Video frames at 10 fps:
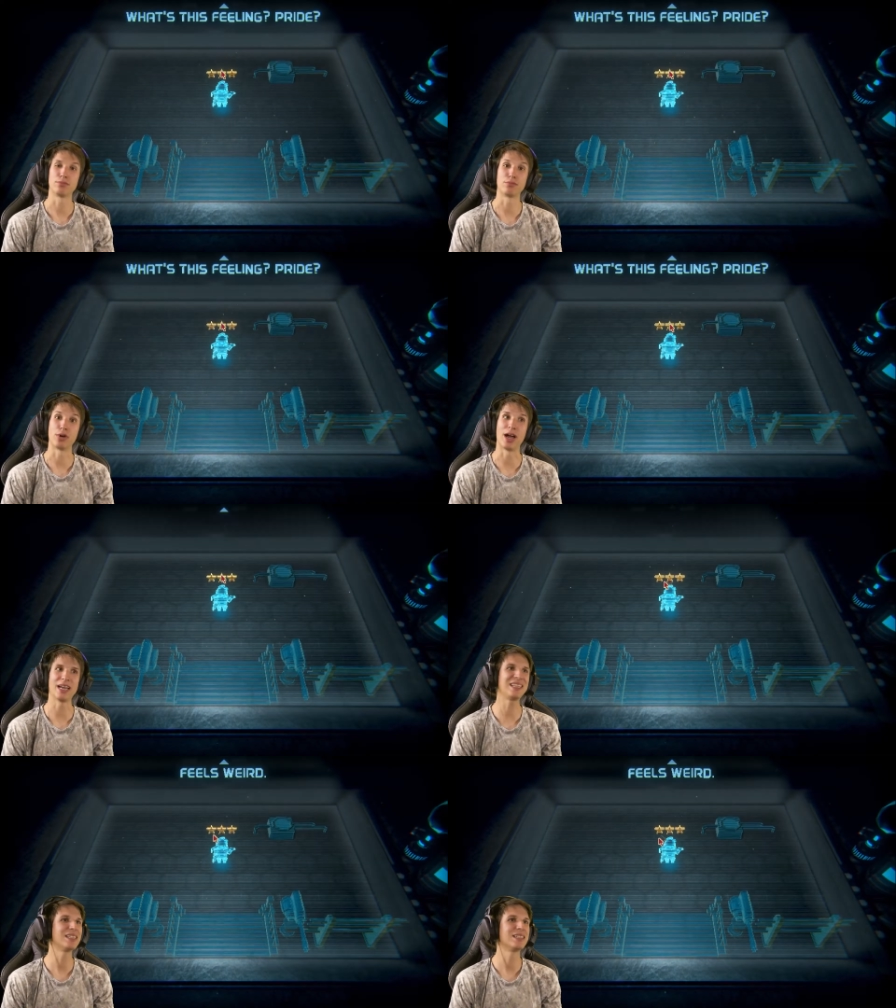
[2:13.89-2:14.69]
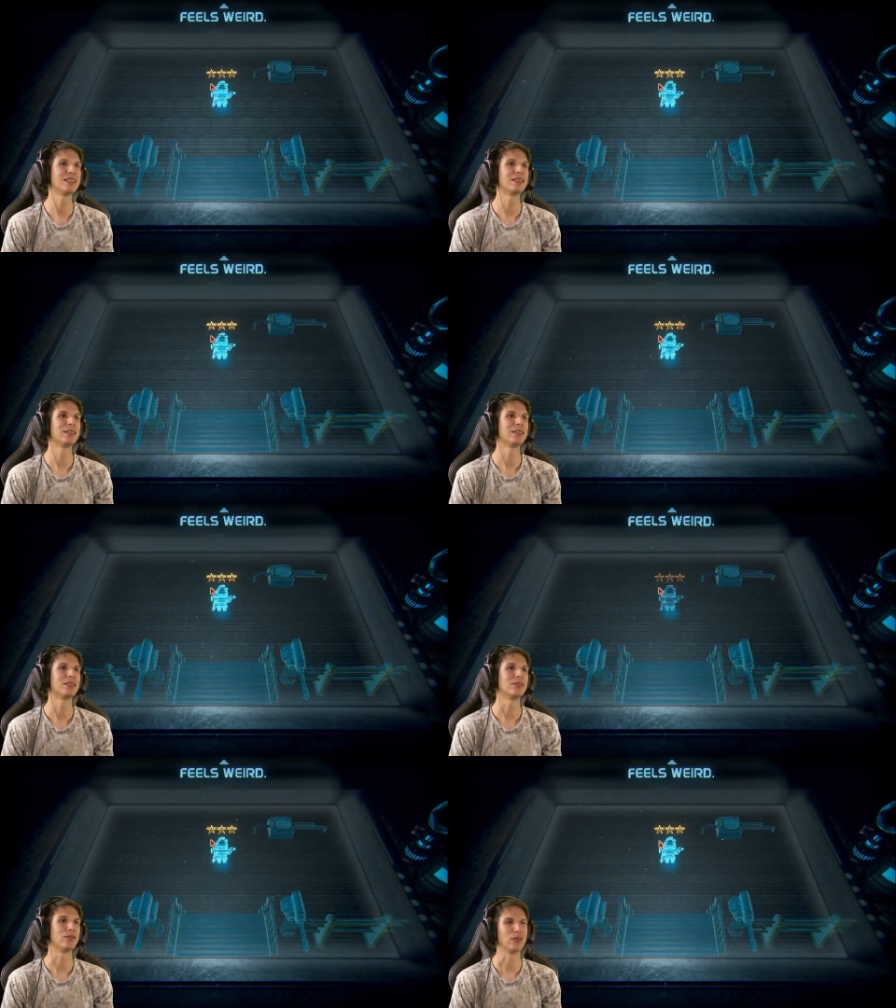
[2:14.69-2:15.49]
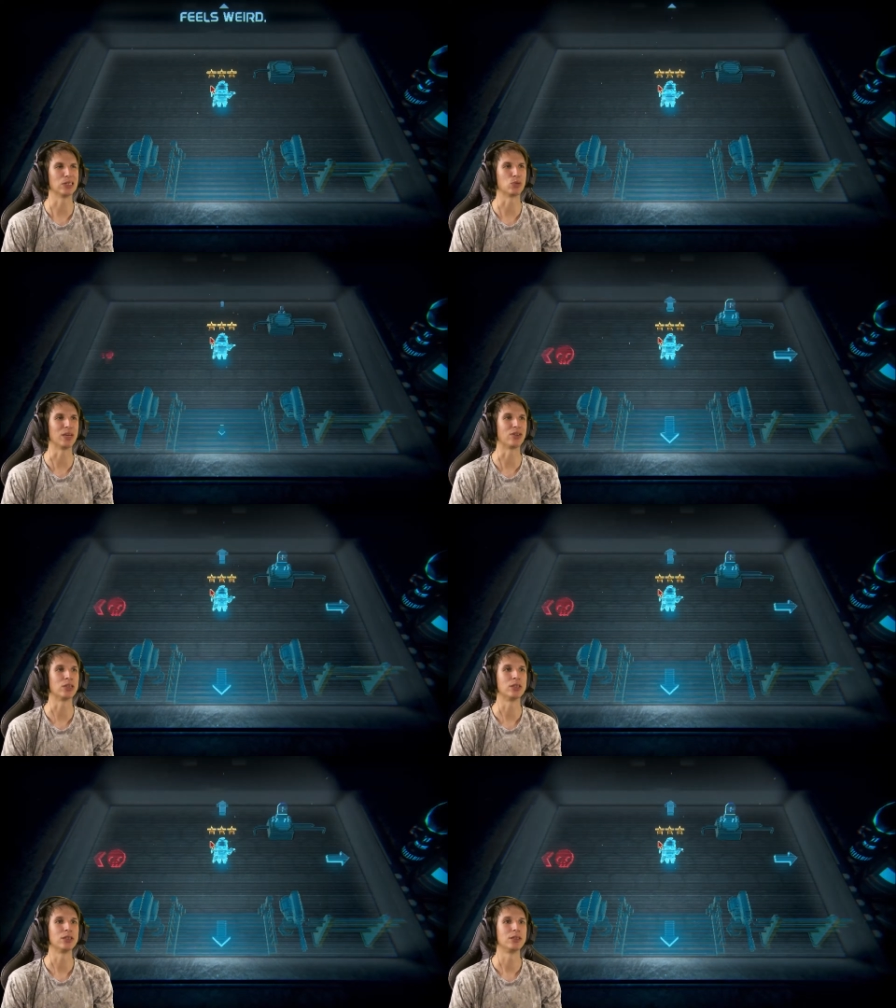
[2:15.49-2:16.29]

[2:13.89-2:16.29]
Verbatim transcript: Pride? Feels weird.